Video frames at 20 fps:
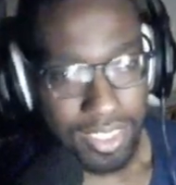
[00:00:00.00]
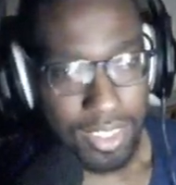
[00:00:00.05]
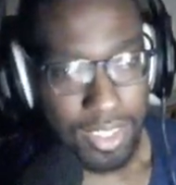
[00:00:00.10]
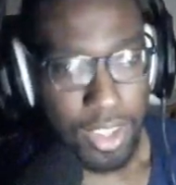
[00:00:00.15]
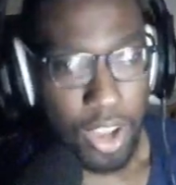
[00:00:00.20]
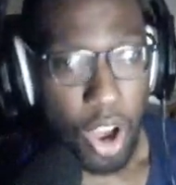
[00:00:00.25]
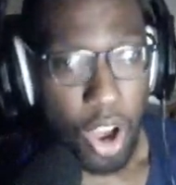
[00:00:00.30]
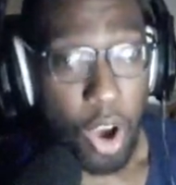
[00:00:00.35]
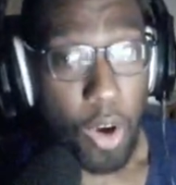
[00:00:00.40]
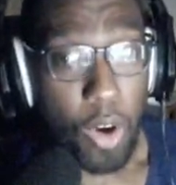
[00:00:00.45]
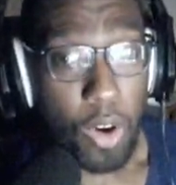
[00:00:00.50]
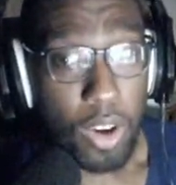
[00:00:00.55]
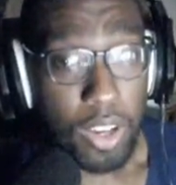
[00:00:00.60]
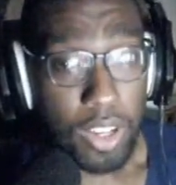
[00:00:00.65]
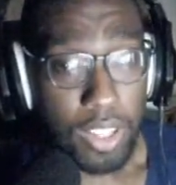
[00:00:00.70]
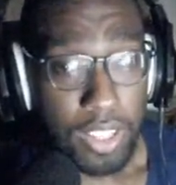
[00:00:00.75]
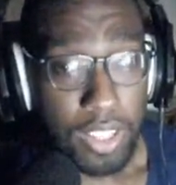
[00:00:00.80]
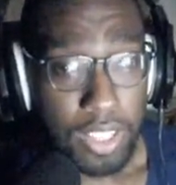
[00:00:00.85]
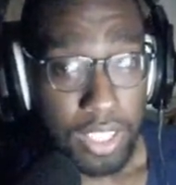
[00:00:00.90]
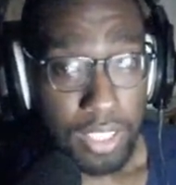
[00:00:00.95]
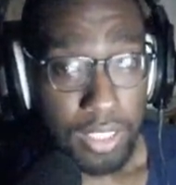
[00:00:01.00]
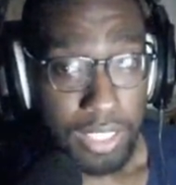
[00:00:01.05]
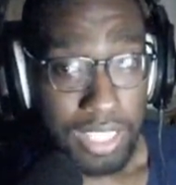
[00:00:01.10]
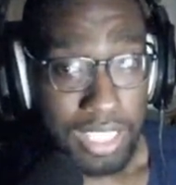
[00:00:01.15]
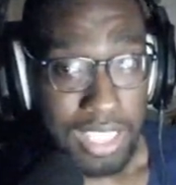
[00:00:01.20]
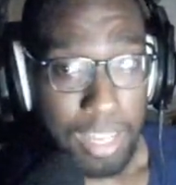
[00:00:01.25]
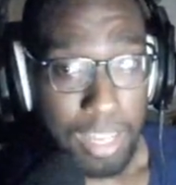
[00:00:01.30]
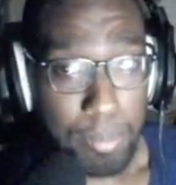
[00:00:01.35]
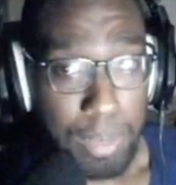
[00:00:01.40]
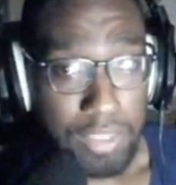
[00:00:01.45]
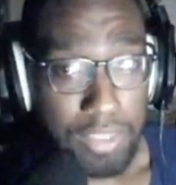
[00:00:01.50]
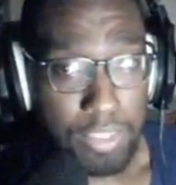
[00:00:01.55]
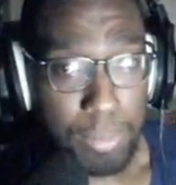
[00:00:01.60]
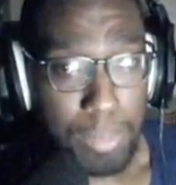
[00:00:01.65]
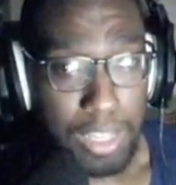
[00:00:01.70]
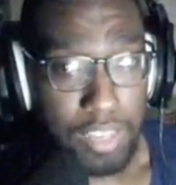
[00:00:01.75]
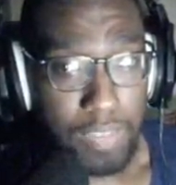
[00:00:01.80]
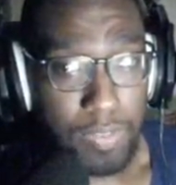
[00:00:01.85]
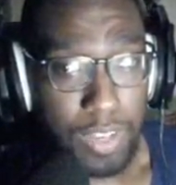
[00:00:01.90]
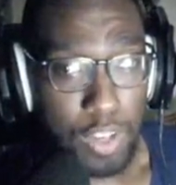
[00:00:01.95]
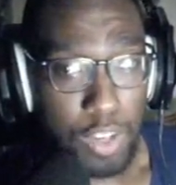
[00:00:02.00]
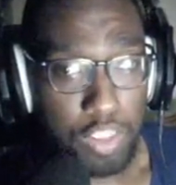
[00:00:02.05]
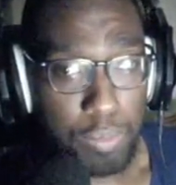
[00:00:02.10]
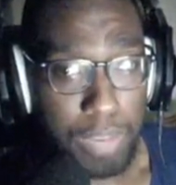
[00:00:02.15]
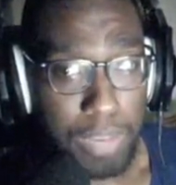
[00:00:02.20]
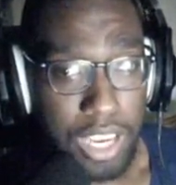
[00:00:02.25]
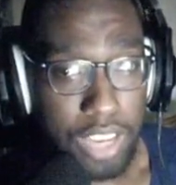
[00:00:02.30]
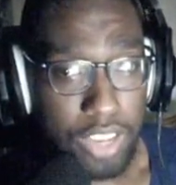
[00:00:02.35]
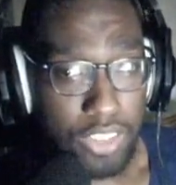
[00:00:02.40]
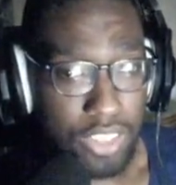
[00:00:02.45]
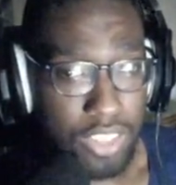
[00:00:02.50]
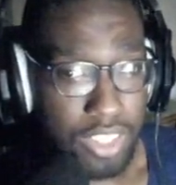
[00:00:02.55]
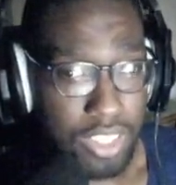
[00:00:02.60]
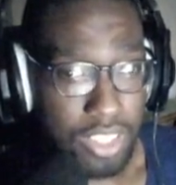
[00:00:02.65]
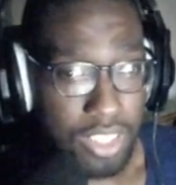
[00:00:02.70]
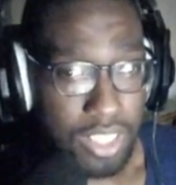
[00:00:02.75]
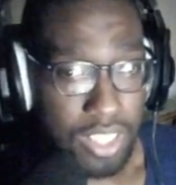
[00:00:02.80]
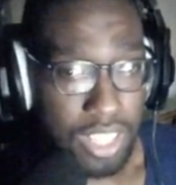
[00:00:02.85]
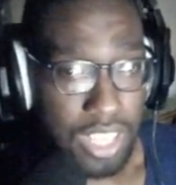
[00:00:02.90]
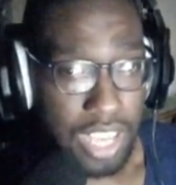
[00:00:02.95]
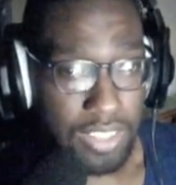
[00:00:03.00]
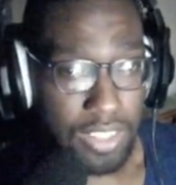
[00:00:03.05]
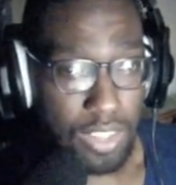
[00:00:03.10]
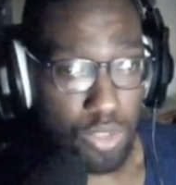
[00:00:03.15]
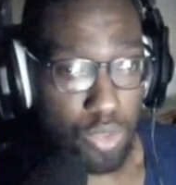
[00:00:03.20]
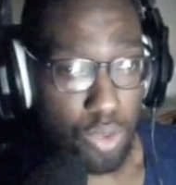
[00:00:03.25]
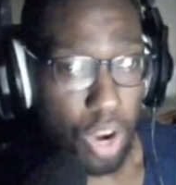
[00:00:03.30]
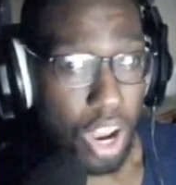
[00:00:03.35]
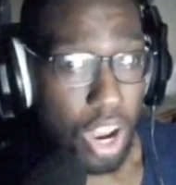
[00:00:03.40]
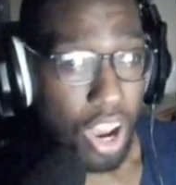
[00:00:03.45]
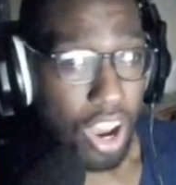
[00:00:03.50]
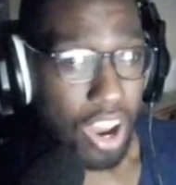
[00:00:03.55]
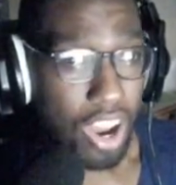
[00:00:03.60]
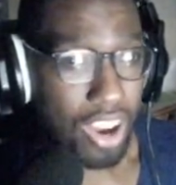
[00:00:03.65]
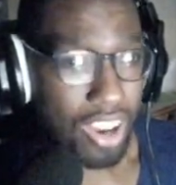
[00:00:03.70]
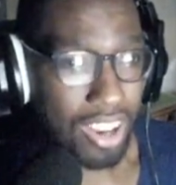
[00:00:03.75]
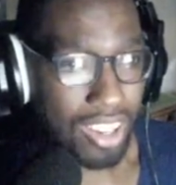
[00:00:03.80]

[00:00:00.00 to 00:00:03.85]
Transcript: Oh! Link got messed up by the final smash. It's a draw!